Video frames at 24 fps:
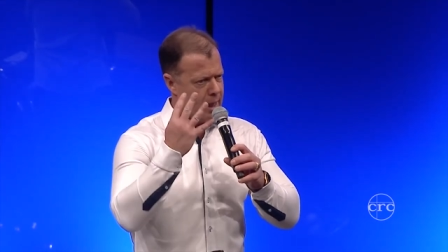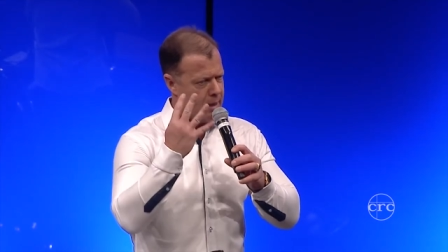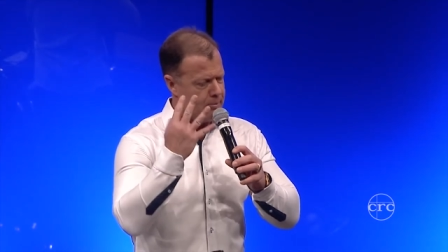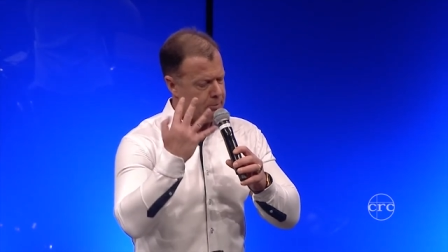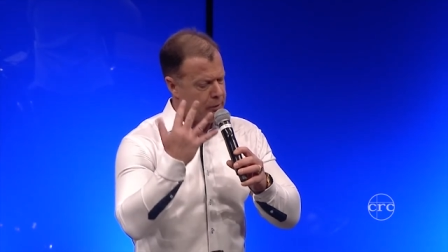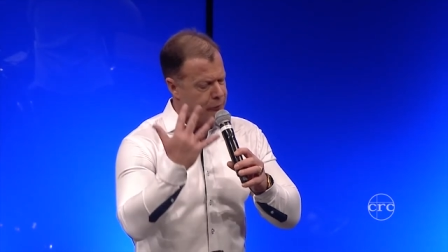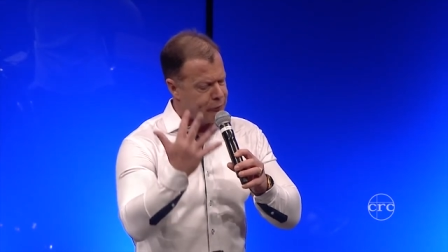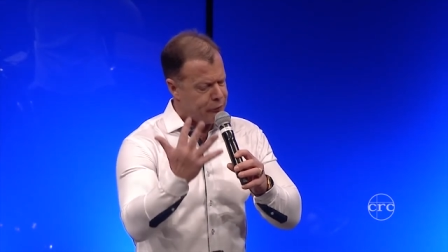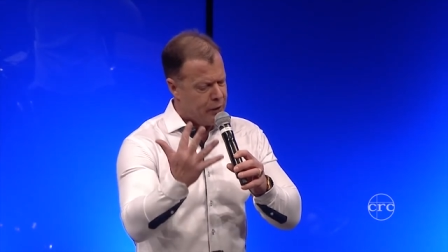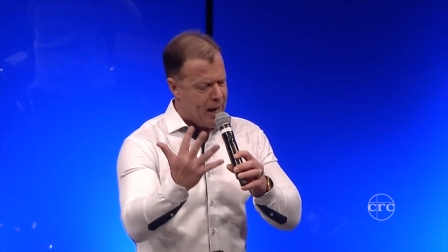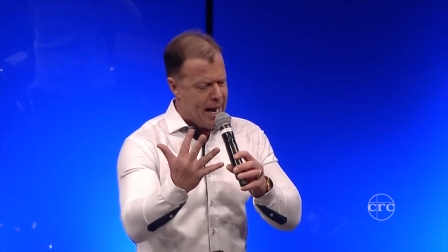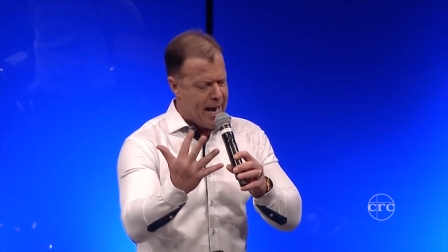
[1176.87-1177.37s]

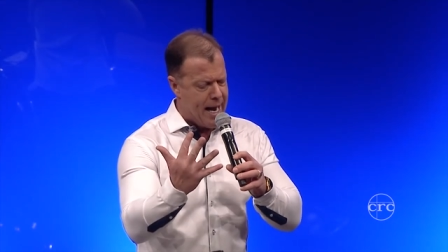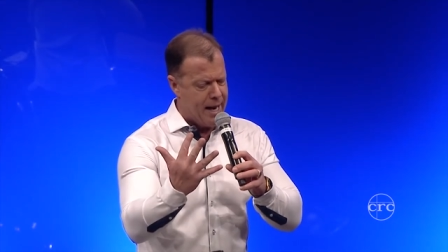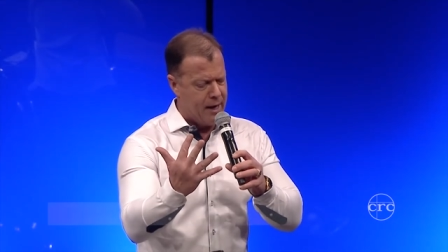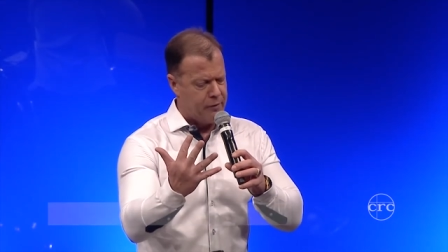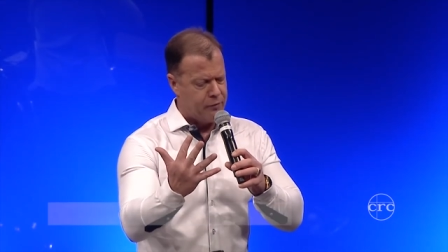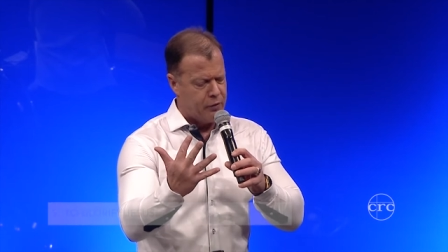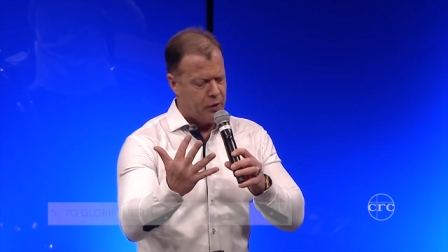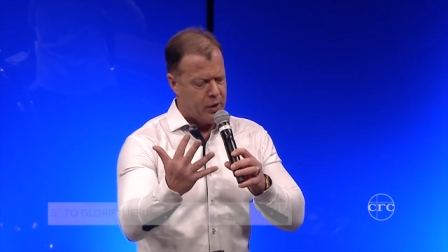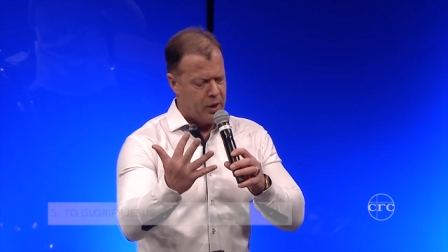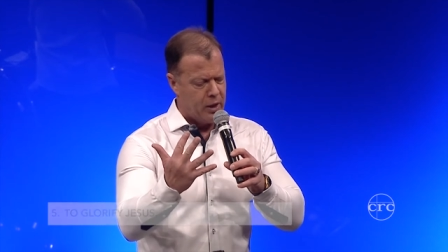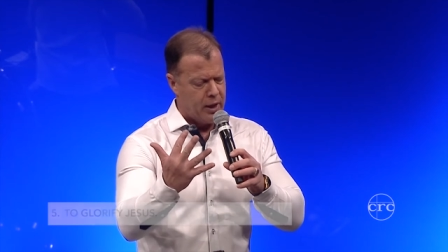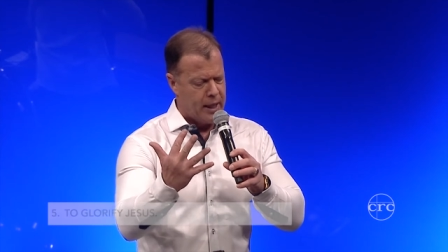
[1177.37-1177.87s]
Number five,
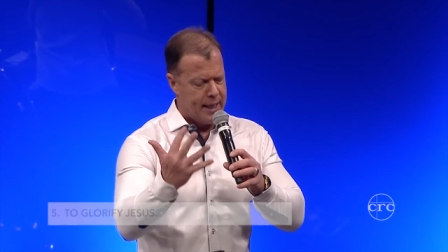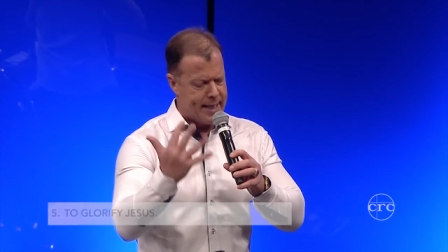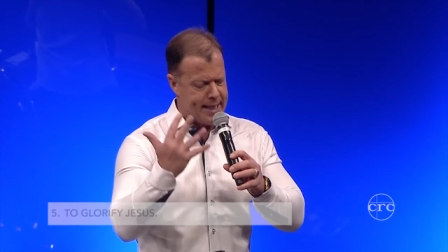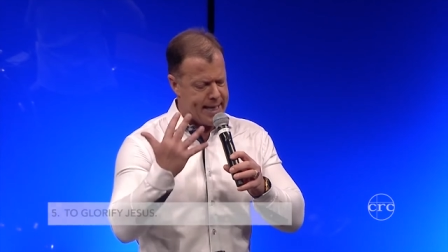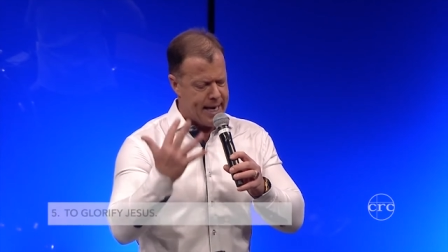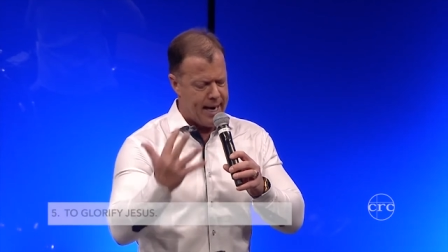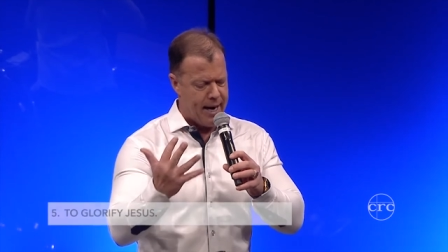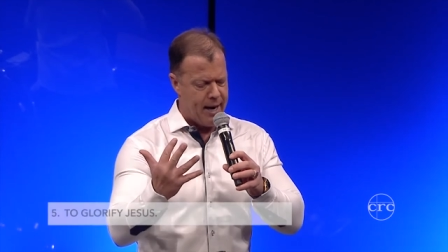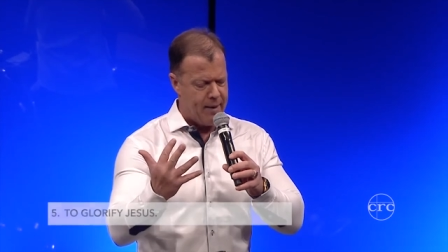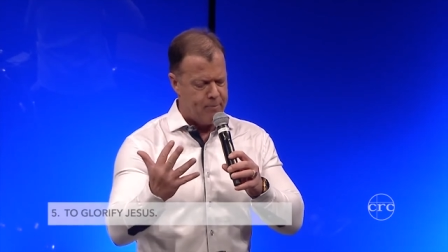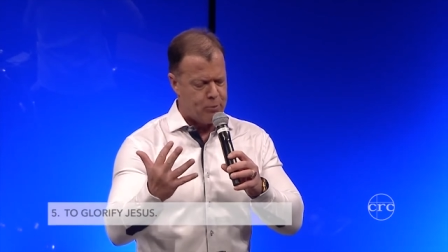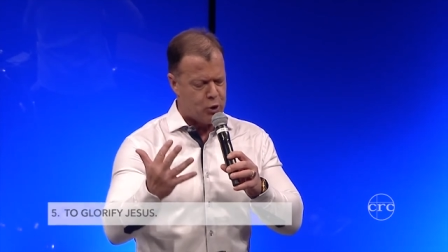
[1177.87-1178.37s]
he
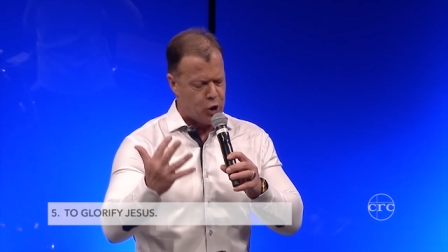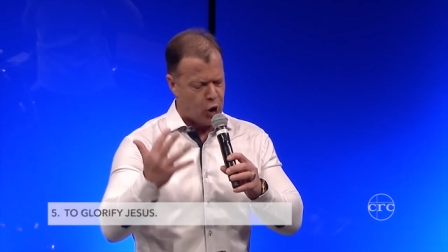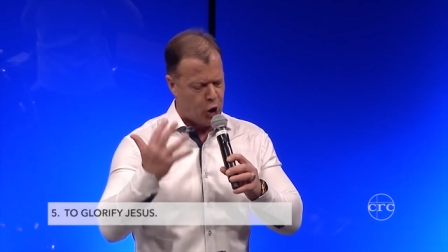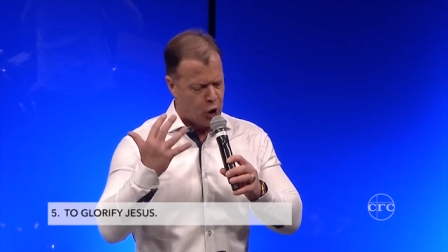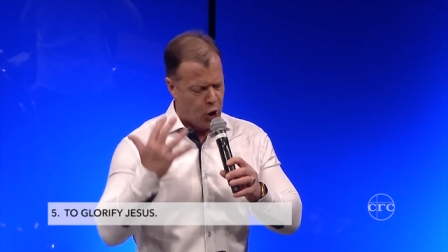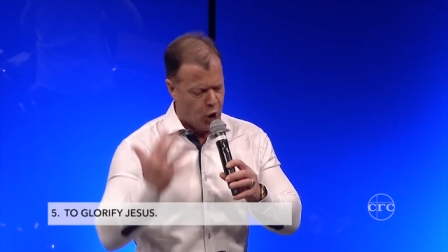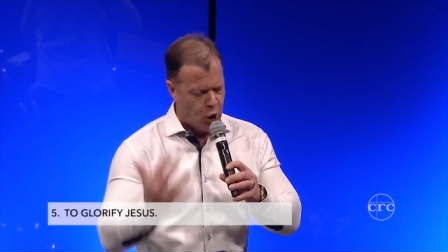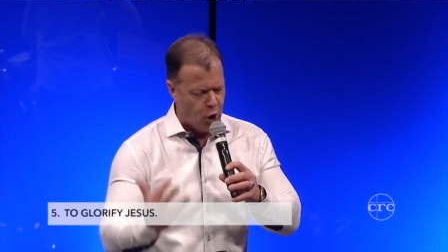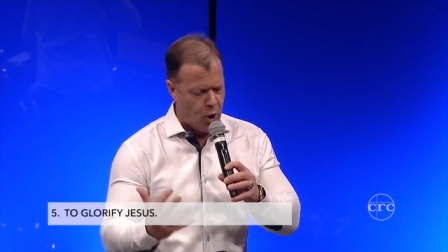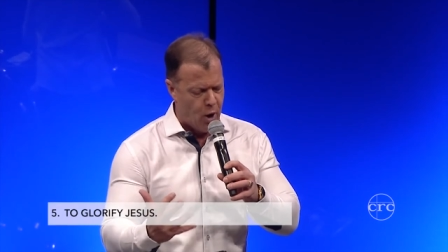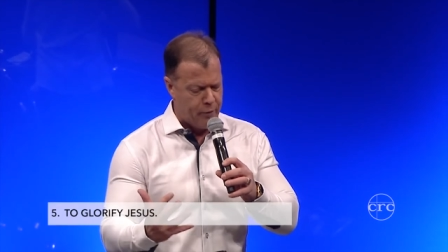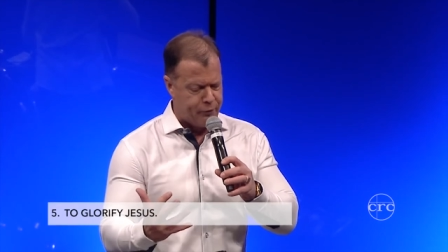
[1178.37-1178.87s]
came to
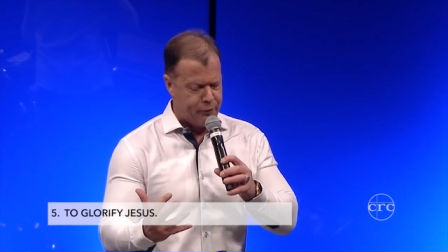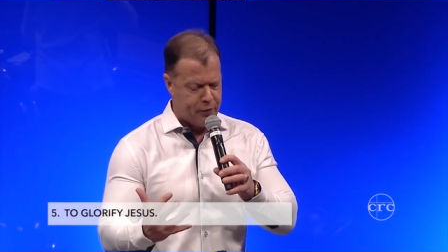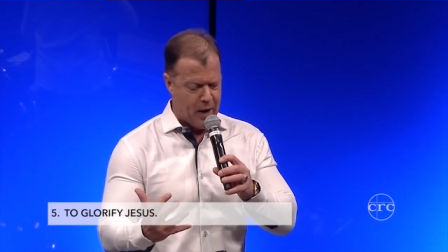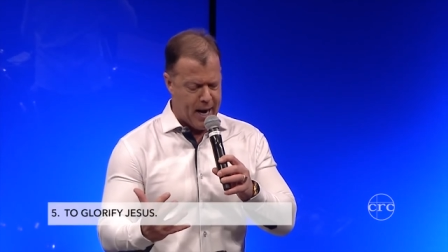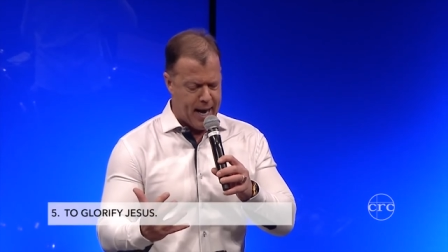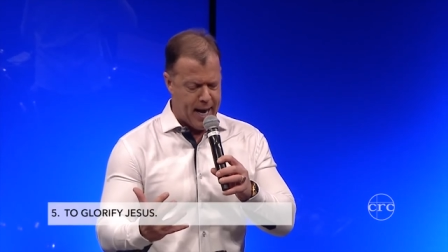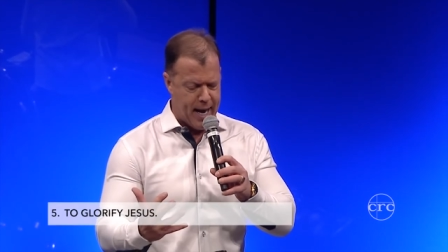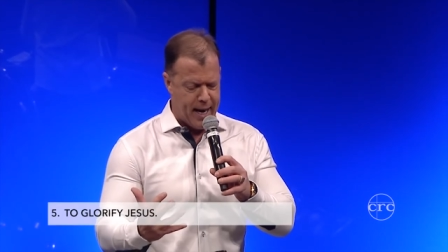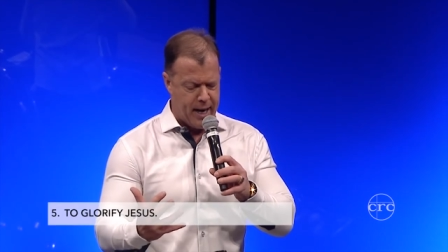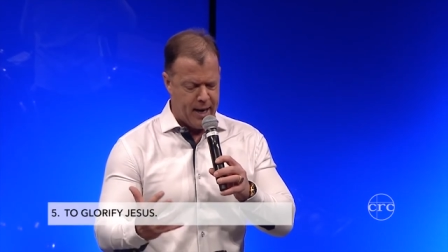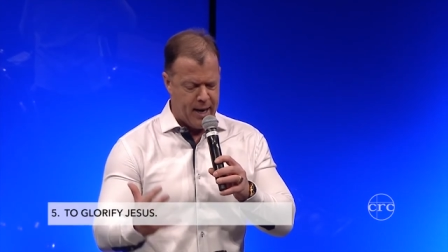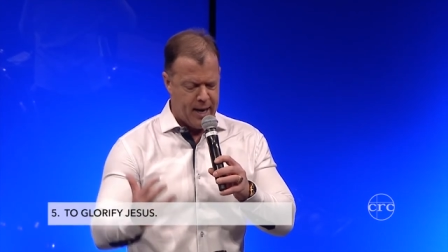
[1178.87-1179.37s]

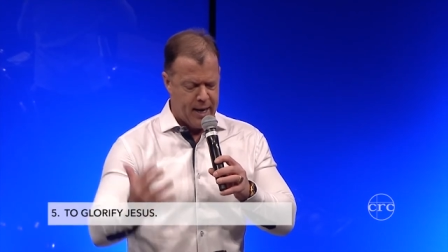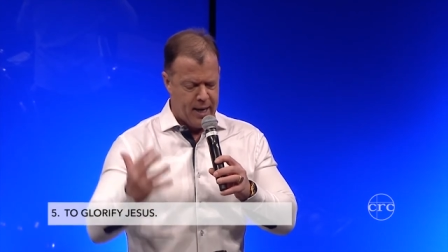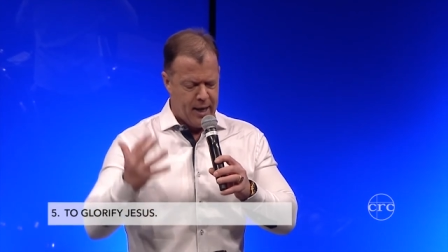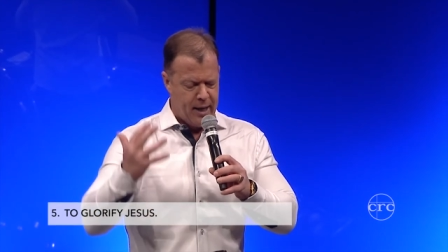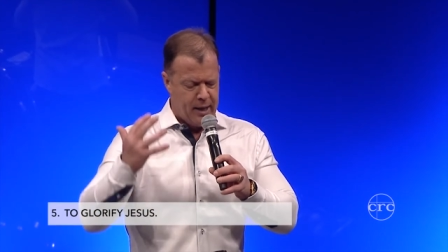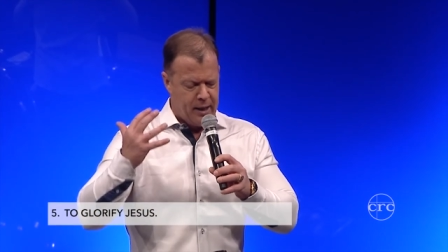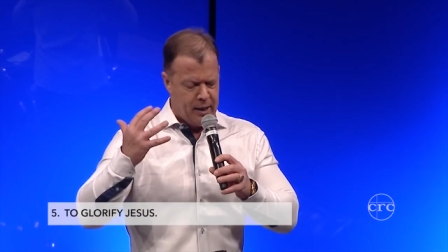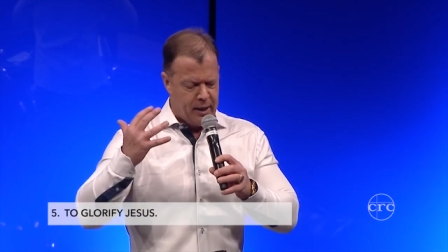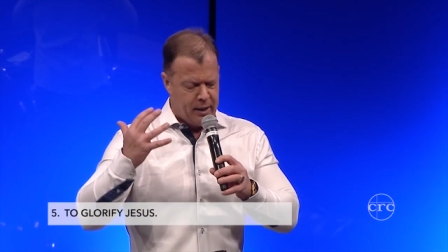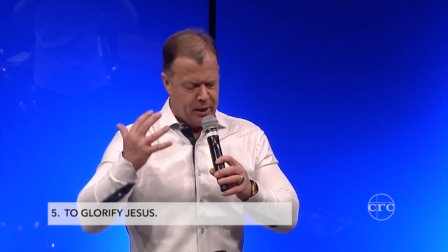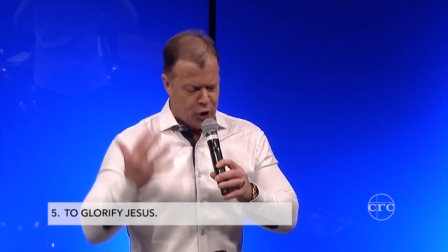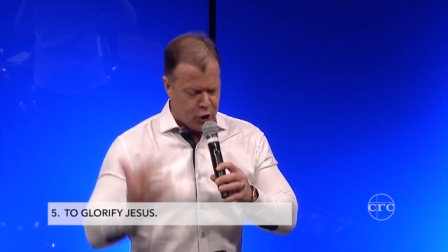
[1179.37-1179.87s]
glorify
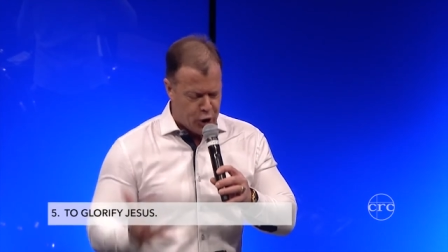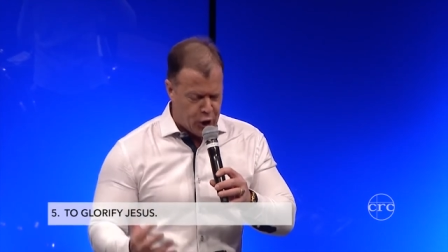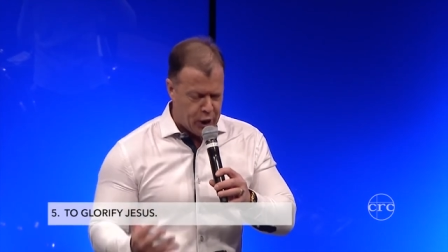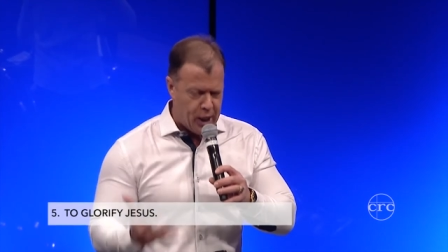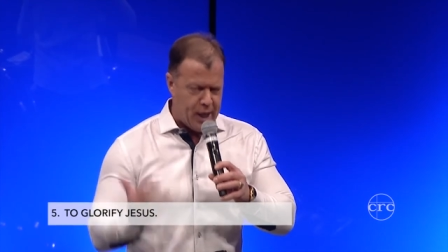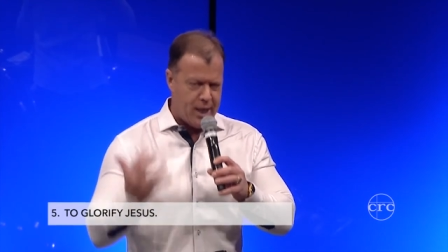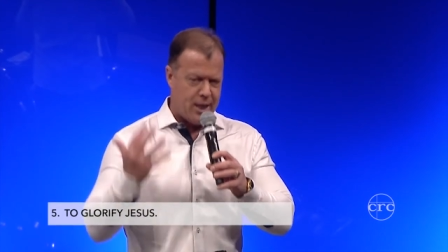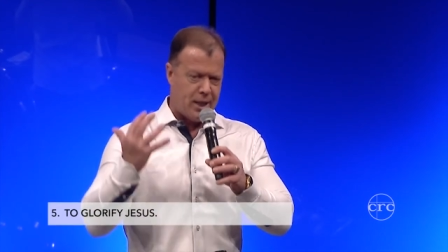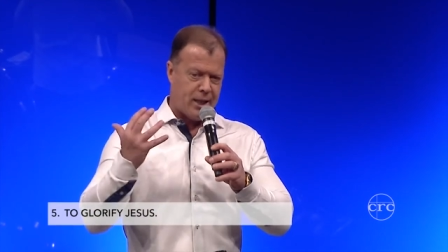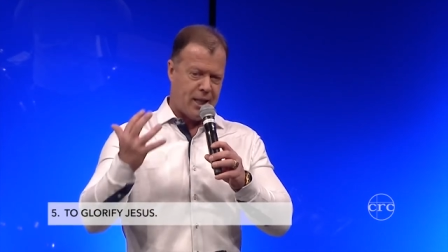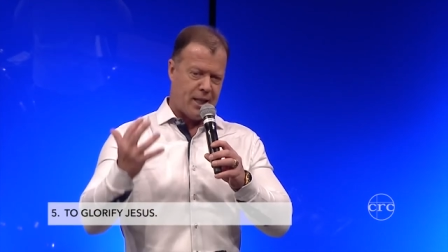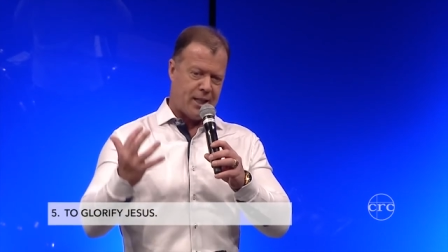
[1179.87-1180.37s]

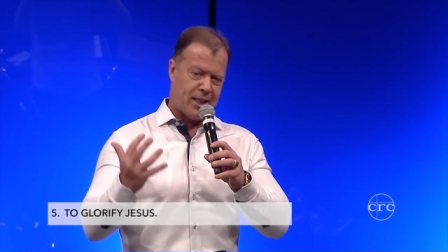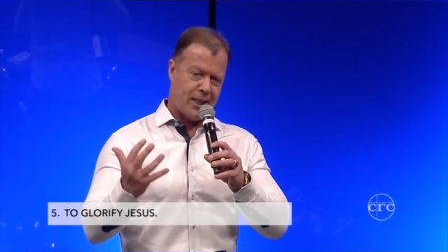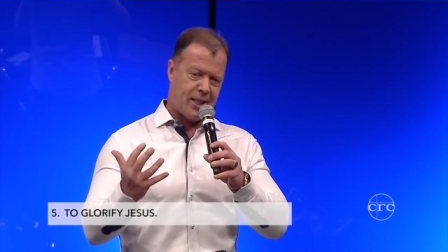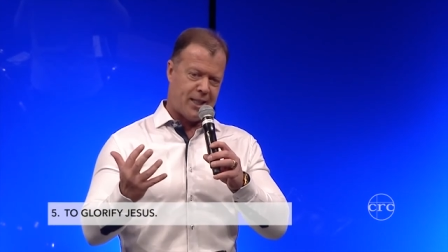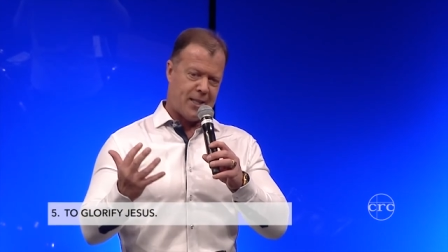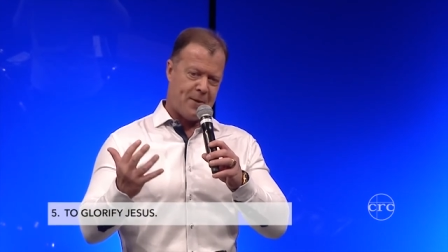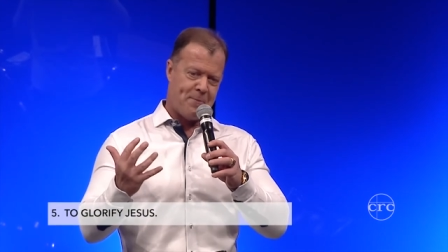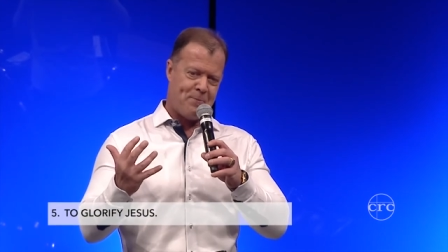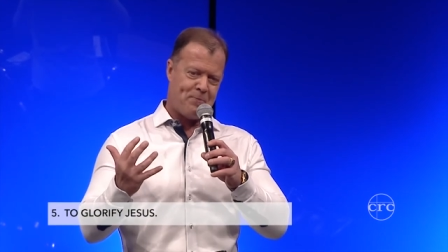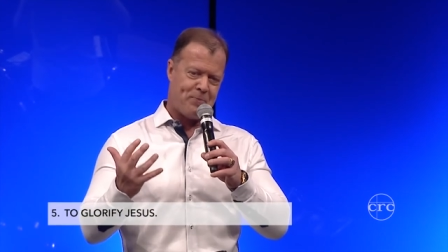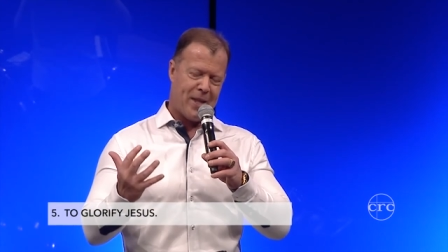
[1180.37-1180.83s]
Jesus.